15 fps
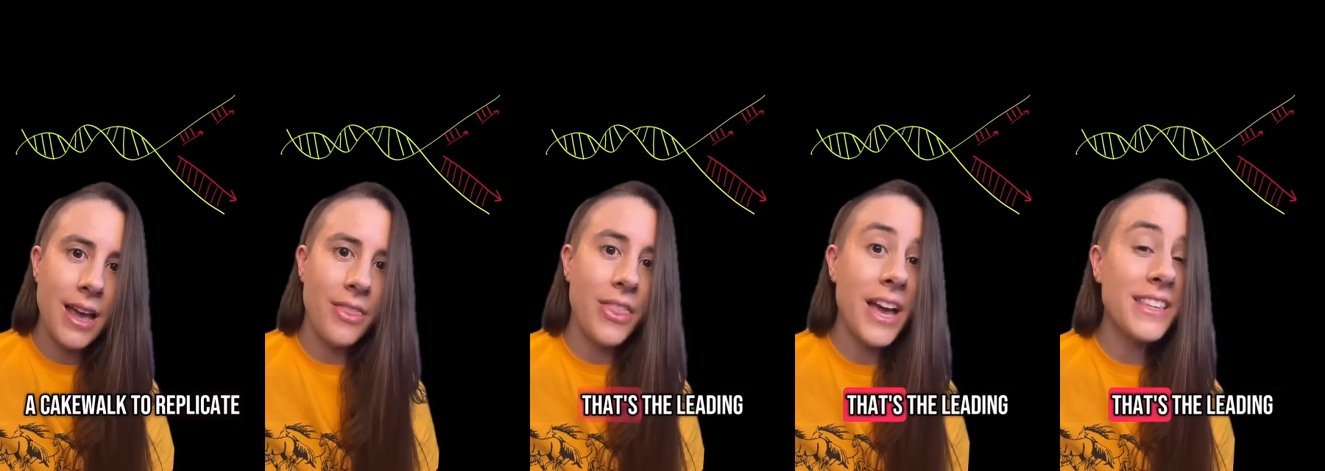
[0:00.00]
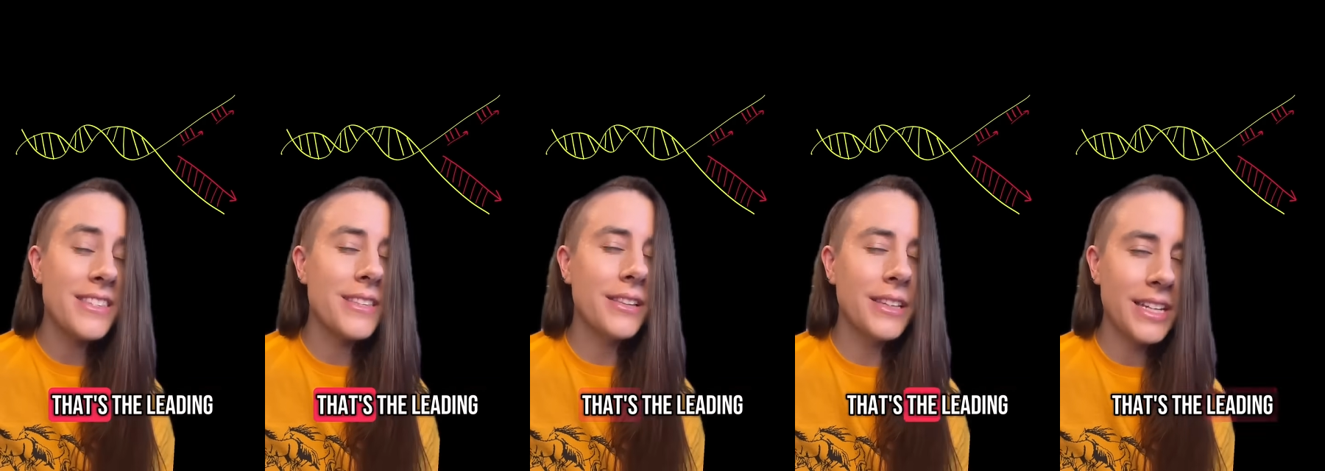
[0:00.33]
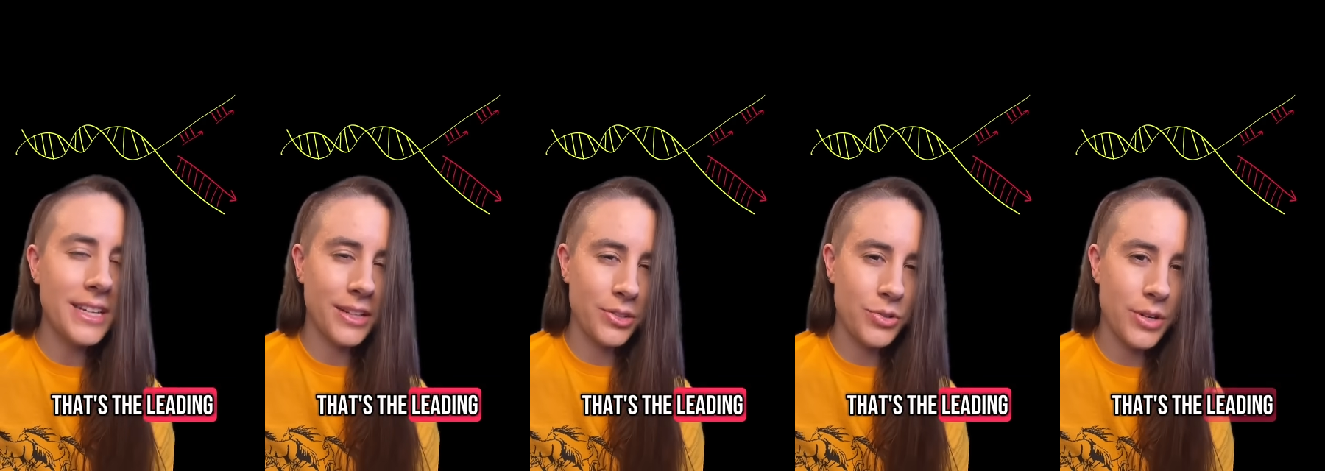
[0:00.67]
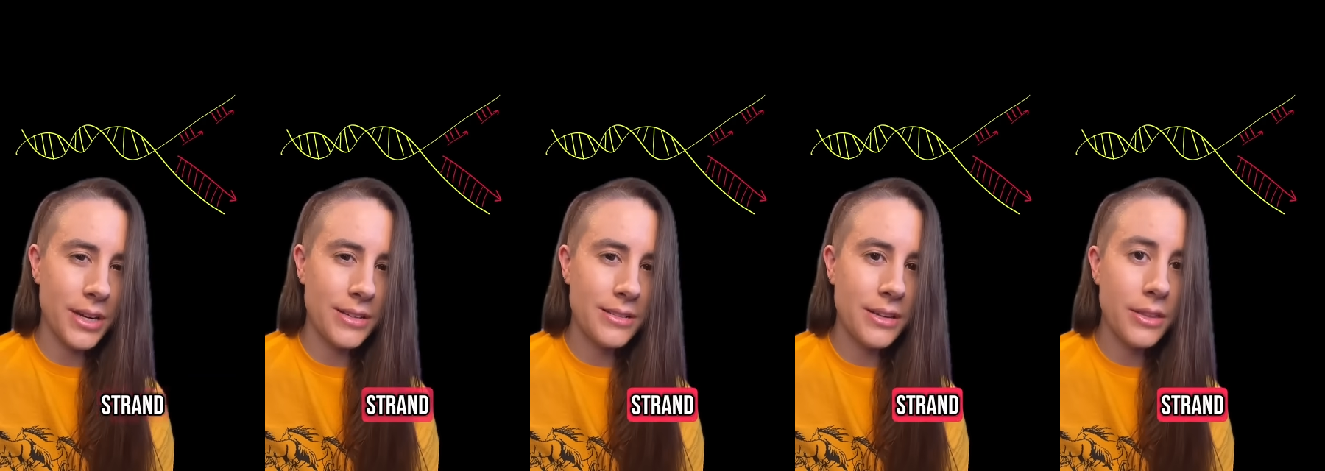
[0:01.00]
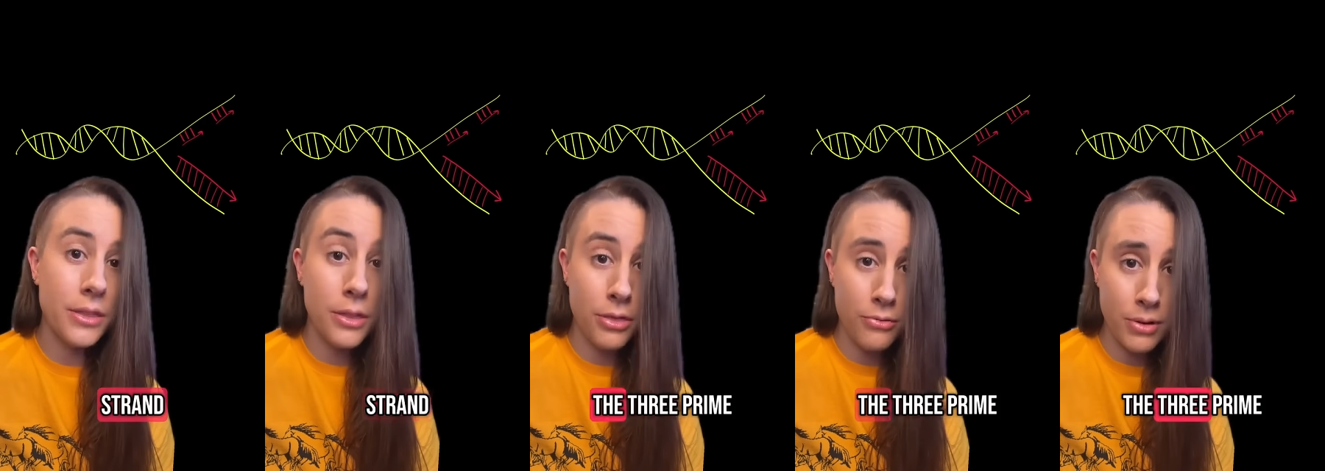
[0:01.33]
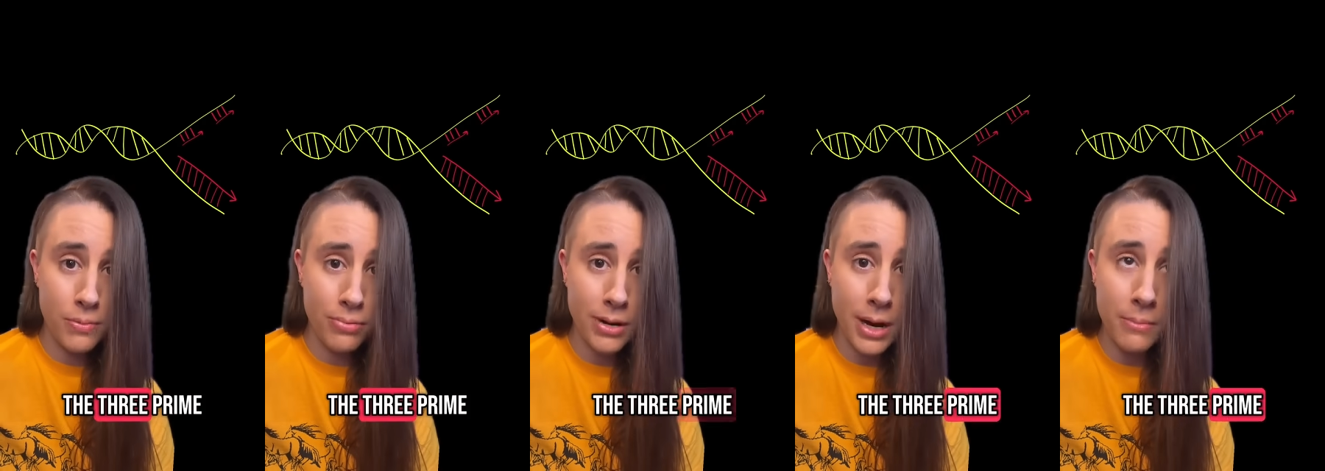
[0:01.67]
That's the leading strand, the
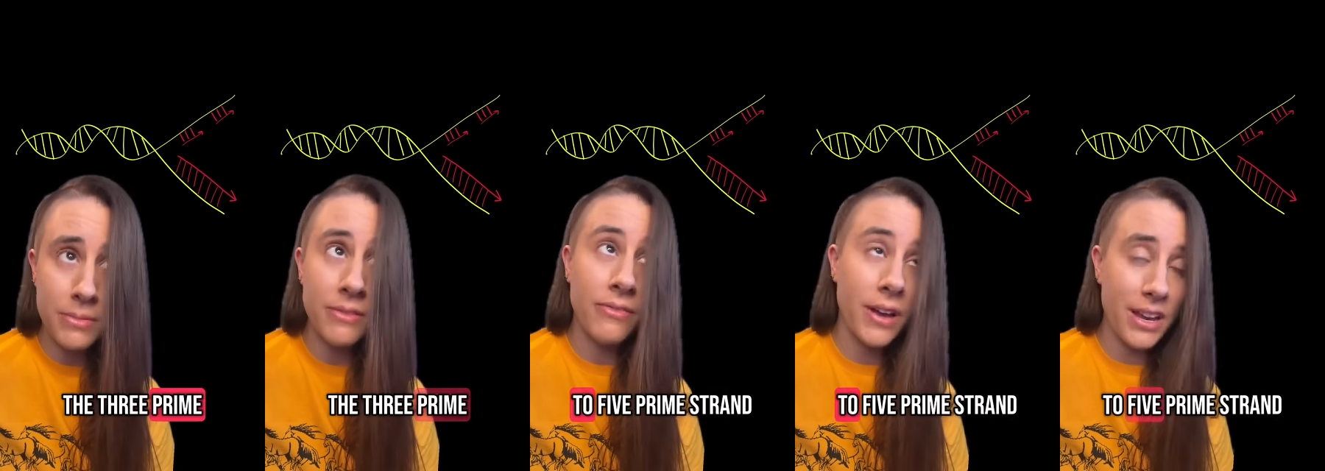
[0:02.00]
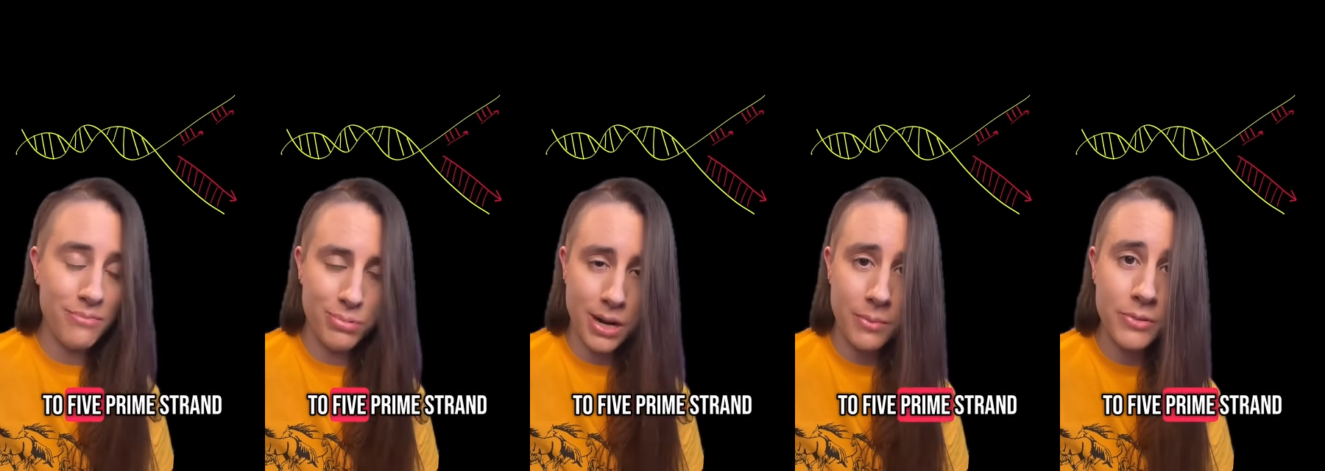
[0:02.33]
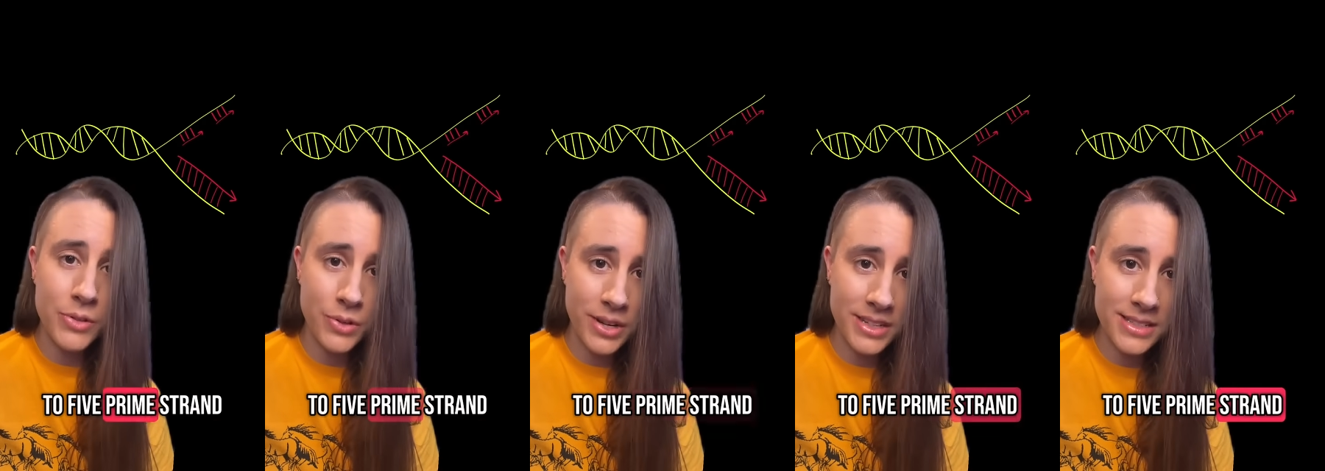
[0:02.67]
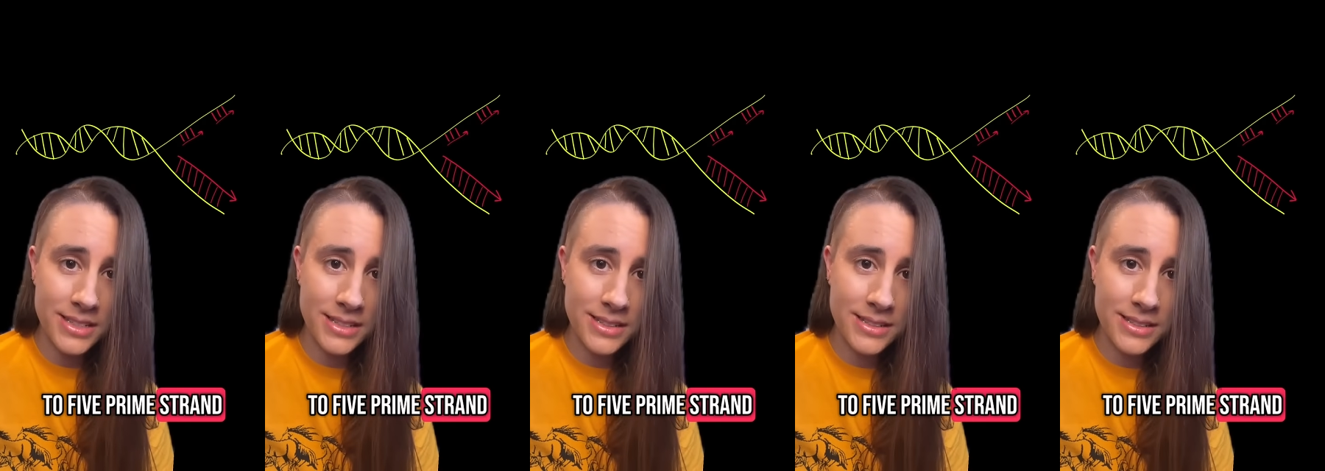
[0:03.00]
3' to 5' strand.